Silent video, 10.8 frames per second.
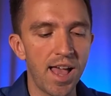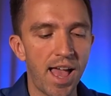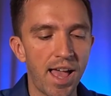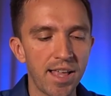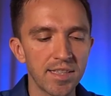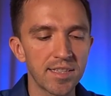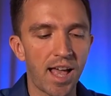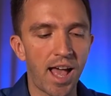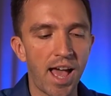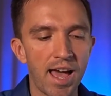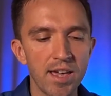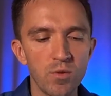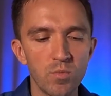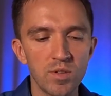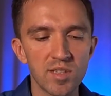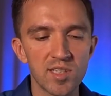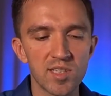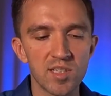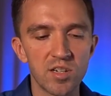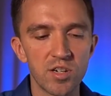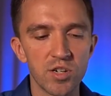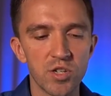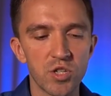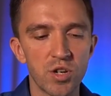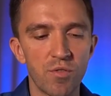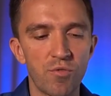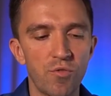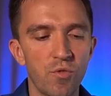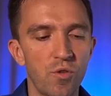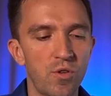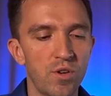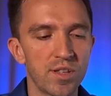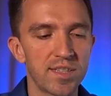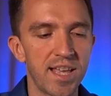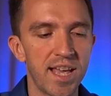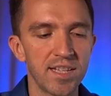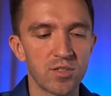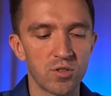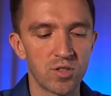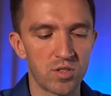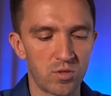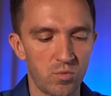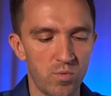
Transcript: And I will search for Tezos,